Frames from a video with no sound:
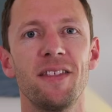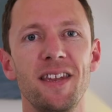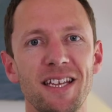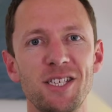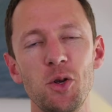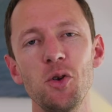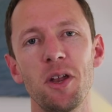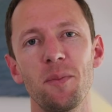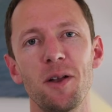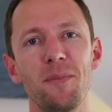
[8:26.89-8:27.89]
The next two
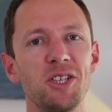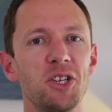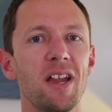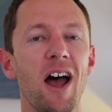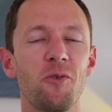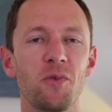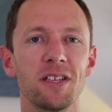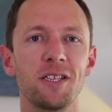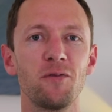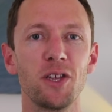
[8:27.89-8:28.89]
that I'm gonna mention are
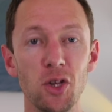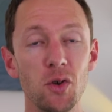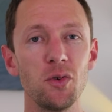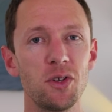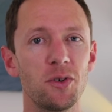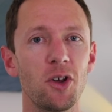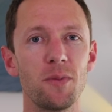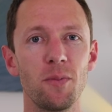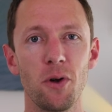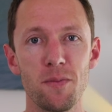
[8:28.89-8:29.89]
relatively new to
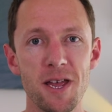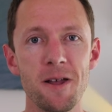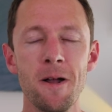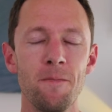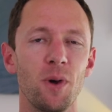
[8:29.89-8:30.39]
Adobe Premiere,